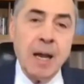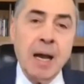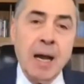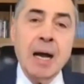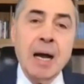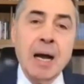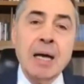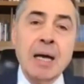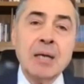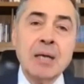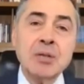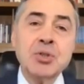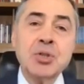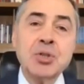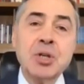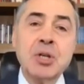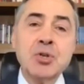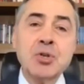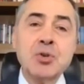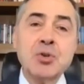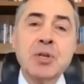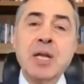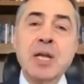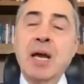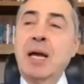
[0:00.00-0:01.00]

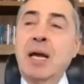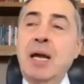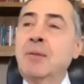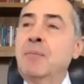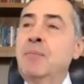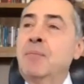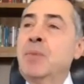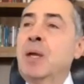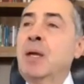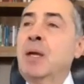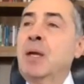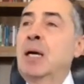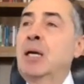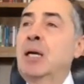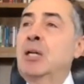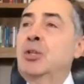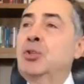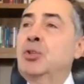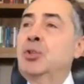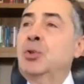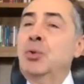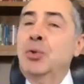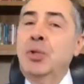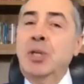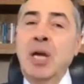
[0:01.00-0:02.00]
Sergio, that
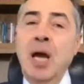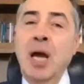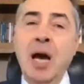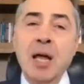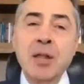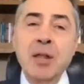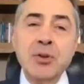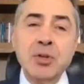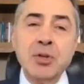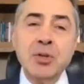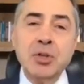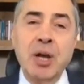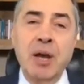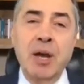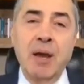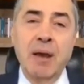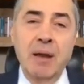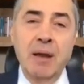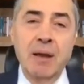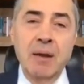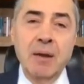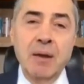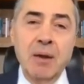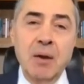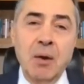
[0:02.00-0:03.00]
until the other
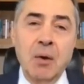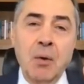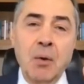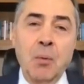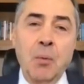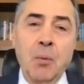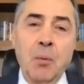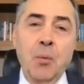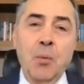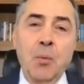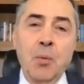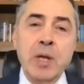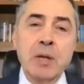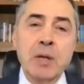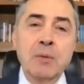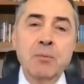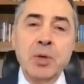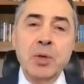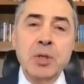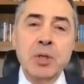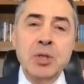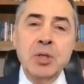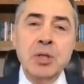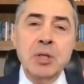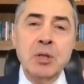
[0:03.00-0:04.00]
day, we
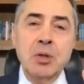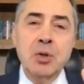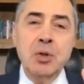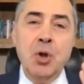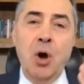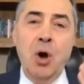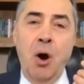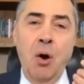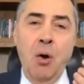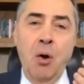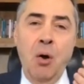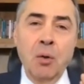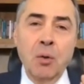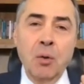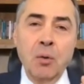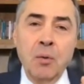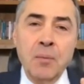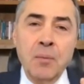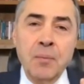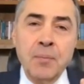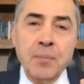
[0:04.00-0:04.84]
didn't know.